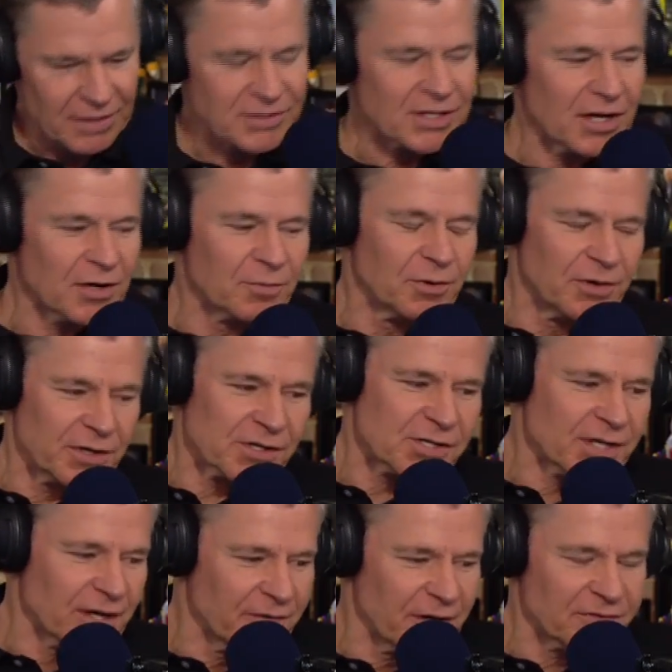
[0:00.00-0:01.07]
And tell your boys
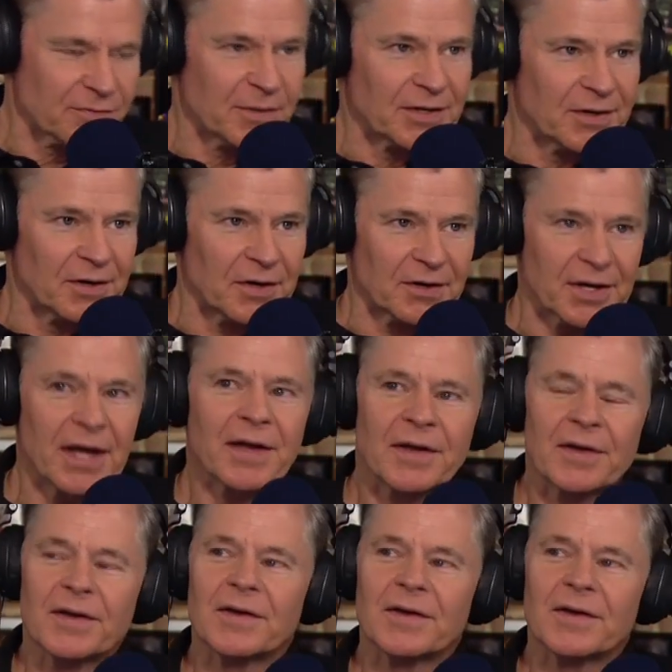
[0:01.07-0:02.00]
stay away from my daughter. Okay.